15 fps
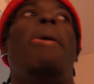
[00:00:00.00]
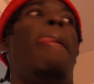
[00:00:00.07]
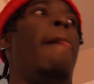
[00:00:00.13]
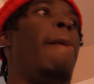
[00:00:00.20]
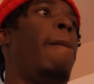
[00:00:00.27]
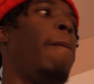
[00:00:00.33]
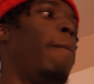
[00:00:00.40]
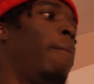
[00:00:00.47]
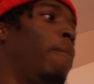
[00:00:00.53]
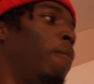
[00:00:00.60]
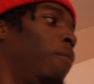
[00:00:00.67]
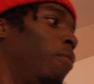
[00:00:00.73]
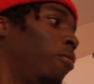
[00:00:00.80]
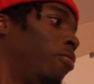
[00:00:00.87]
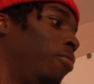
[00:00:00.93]

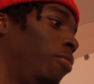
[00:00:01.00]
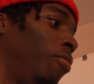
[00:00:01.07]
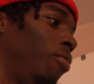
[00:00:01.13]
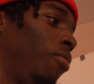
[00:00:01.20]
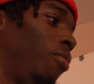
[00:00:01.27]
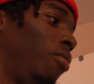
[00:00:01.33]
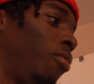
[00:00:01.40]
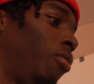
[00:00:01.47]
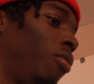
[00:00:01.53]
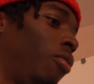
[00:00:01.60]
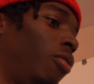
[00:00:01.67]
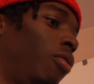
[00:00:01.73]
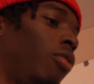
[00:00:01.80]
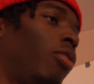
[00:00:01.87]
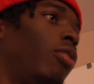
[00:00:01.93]

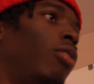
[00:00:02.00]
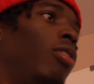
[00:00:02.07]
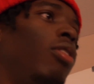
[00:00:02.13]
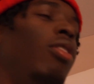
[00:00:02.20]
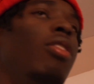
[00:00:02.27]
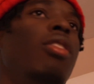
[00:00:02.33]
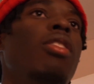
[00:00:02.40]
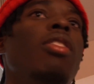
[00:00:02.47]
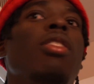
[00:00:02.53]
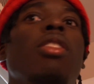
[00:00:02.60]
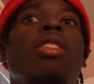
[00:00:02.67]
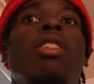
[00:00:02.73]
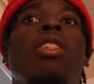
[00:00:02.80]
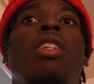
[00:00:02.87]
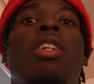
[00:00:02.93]

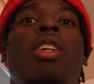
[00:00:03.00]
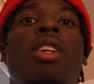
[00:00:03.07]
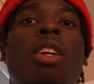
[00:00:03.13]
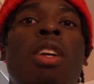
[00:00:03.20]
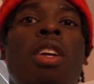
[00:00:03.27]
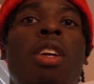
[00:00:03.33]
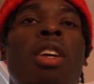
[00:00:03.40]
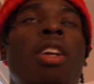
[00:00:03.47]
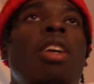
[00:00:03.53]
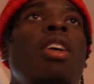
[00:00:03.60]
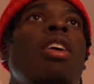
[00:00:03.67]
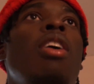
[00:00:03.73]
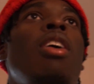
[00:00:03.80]
[no speech]